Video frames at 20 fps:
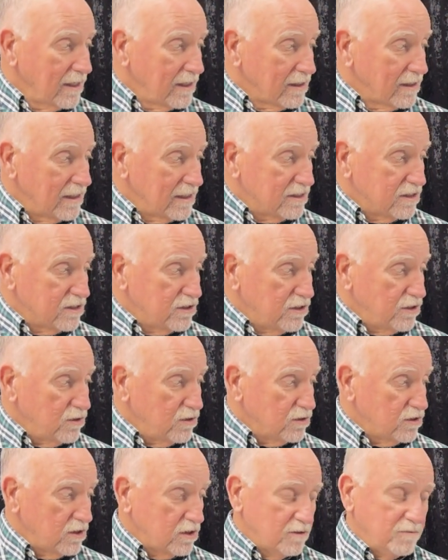Let's
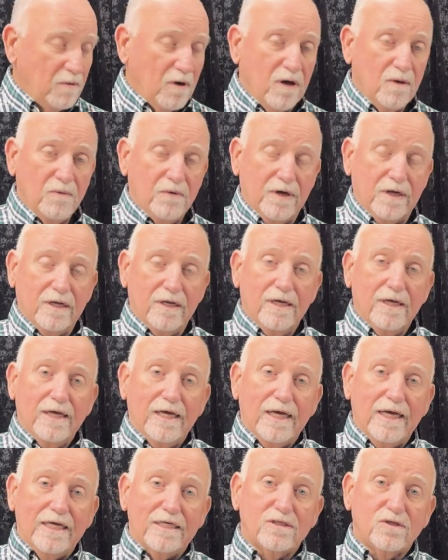choose a small one.
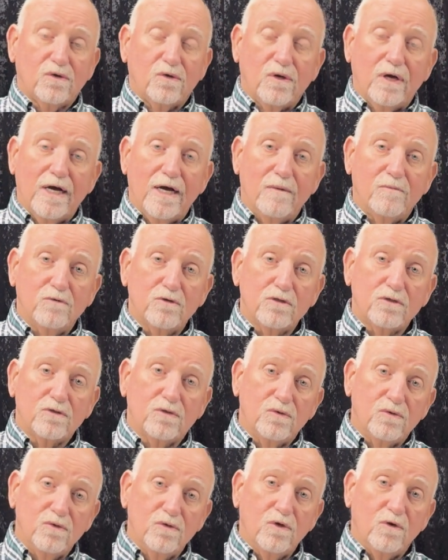Escojamos
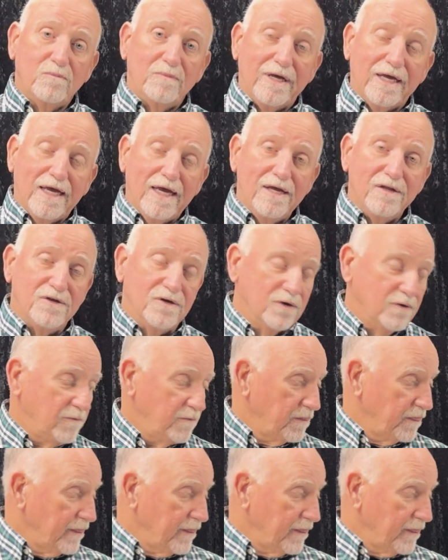uno pequeño.